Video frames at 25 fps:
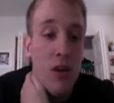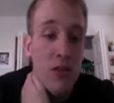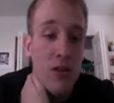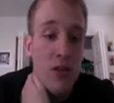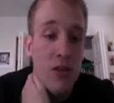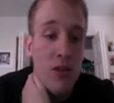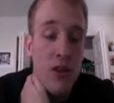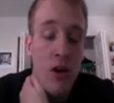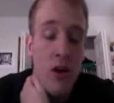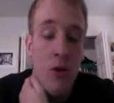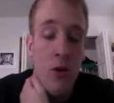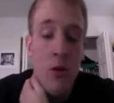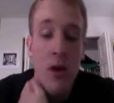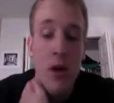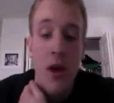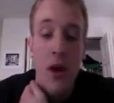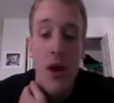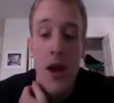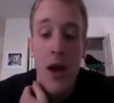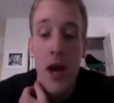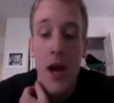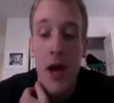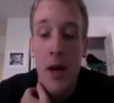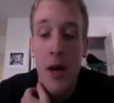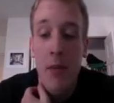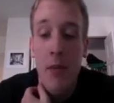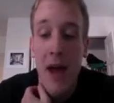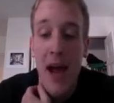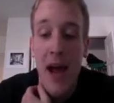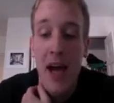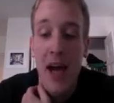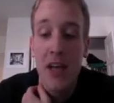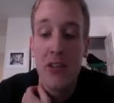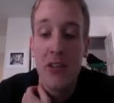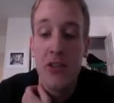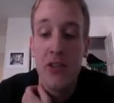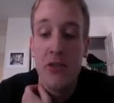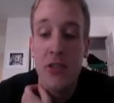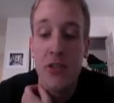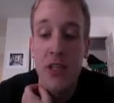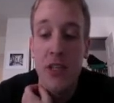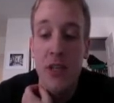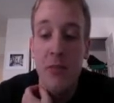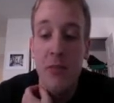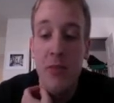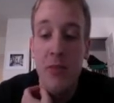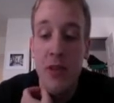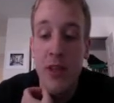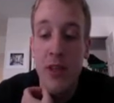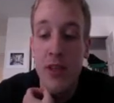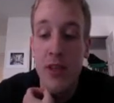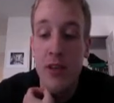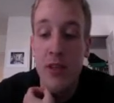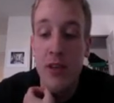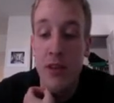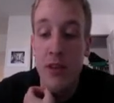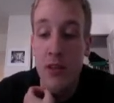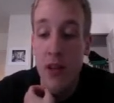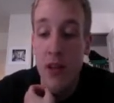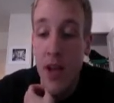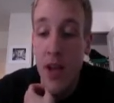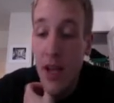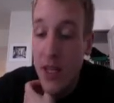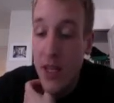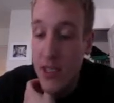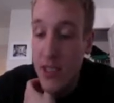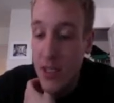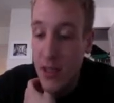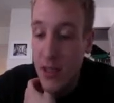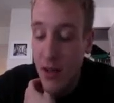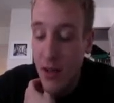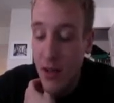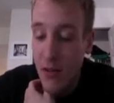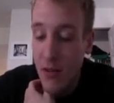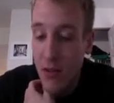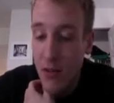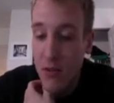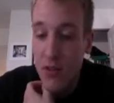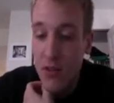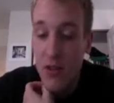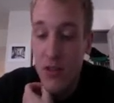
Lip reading: So as you deplete your glycogen levels,